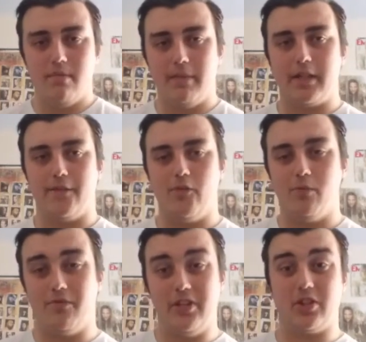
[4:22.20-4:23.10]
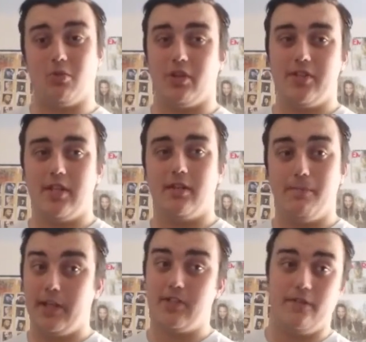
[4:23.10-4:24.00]
make a film of this quality
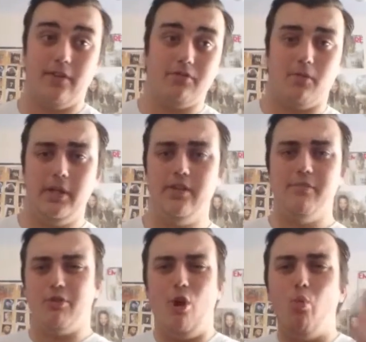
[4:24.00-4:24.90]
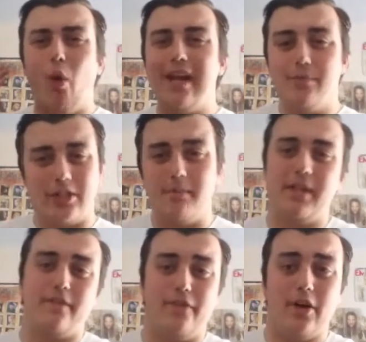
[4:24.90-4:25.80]
compared to the first one. I mean, there was no way it was going to
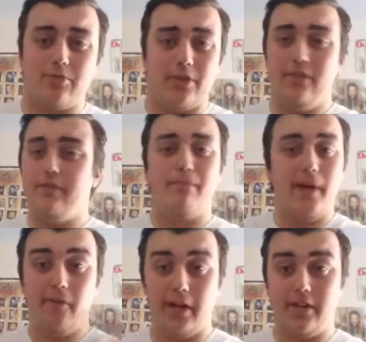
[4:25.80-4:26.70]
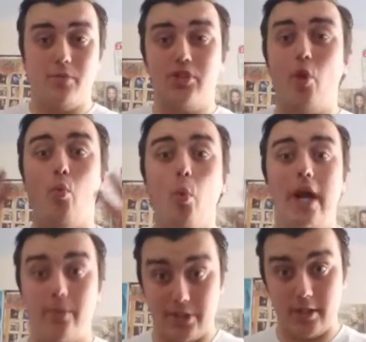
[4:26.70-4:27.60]
beat the first one. Period. There was no way
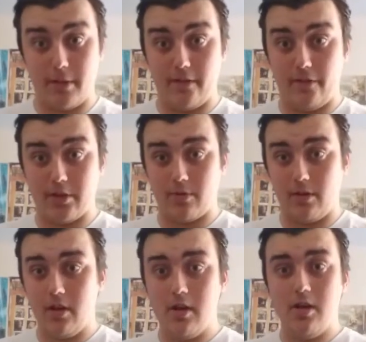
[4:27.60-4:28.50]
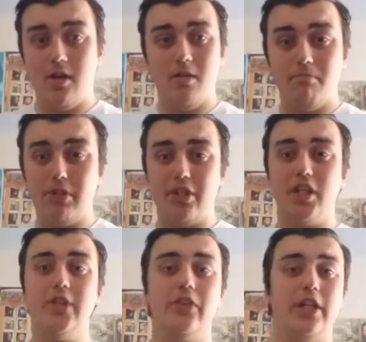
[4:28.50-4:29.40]
it was going to beat the first one. But you
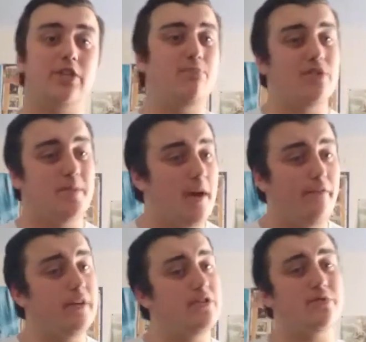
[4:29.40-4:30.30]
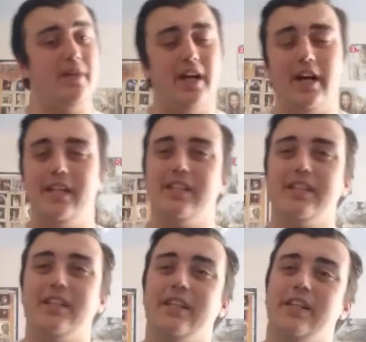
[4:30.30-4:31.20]
could have at least put some effort into it. I.
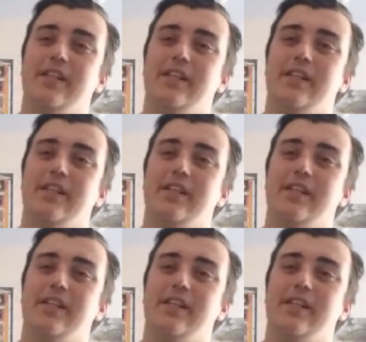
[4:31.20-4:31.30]
Uh,